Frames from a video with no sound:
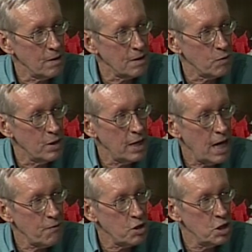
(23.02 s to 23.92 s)
grid
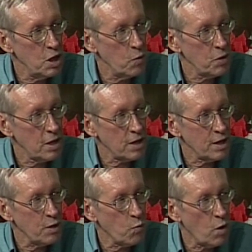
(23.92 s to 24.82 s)
have to do with
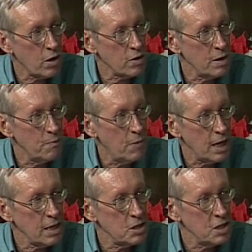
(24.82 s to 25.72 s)
carrying water in
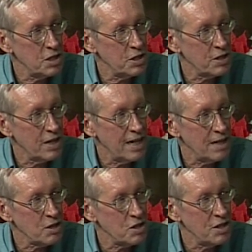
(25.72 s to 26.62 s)
buckets into your
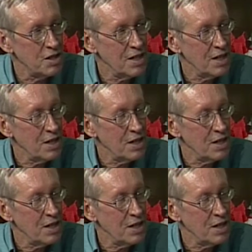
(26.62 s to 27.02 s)
house and